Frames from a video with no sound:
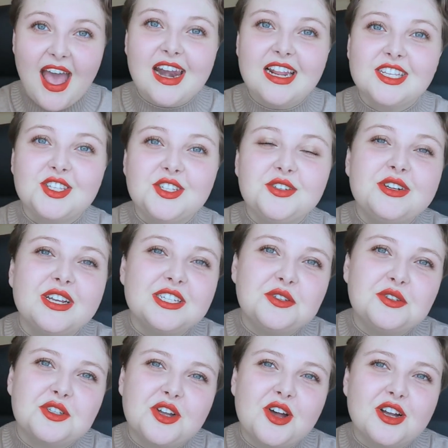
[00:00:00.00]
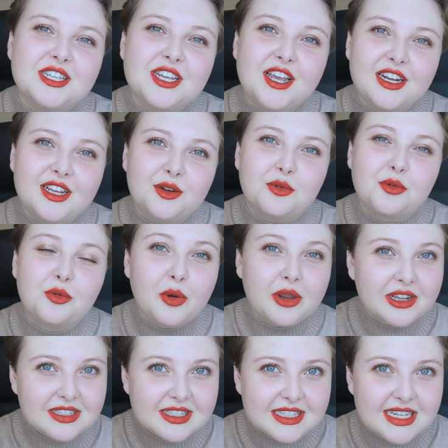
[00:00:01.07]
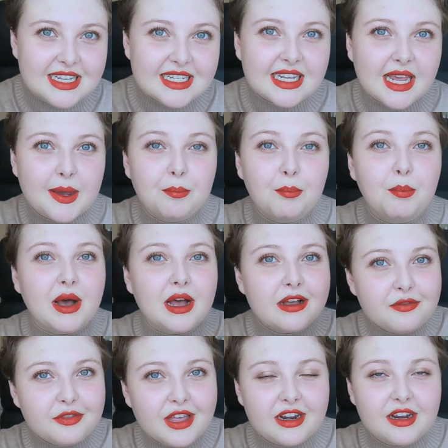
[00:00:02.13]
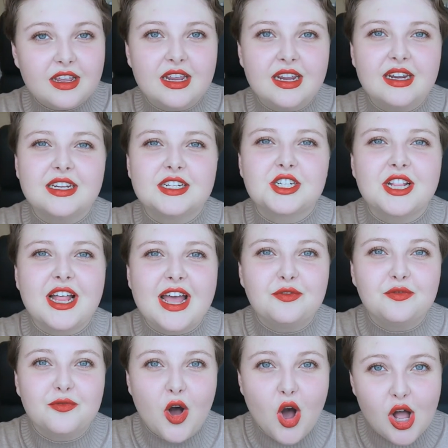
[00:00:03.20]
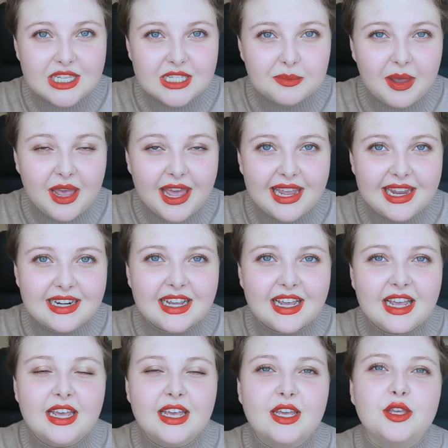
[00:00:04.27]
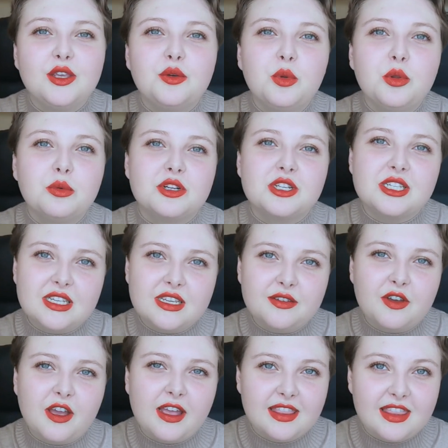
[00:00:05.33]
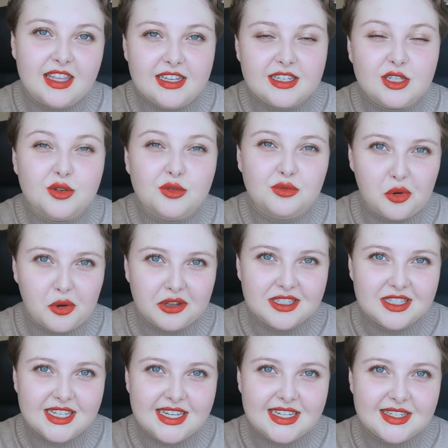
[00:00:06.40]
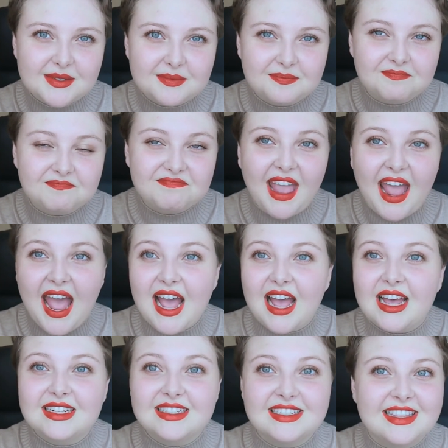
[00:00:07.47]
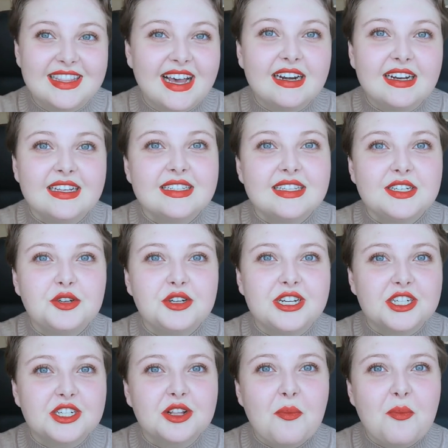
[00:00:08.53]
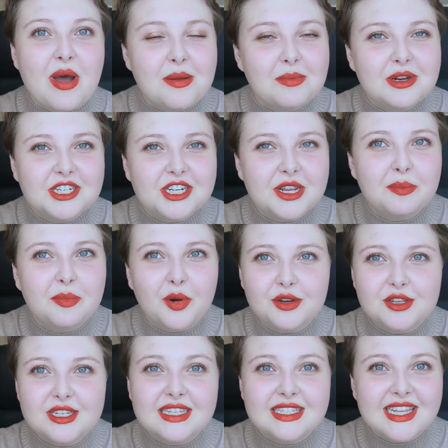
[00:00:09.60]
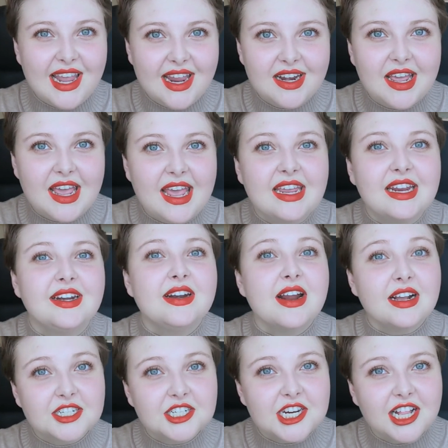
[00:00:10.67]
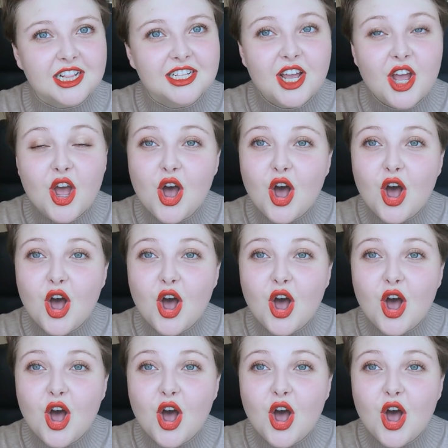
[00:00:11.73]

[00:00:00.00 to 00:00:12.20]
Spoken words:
And as soon as you start earning royalties above that initial advance paid, you will receive these royalties. And that is the traditional publishing process in a nutshell.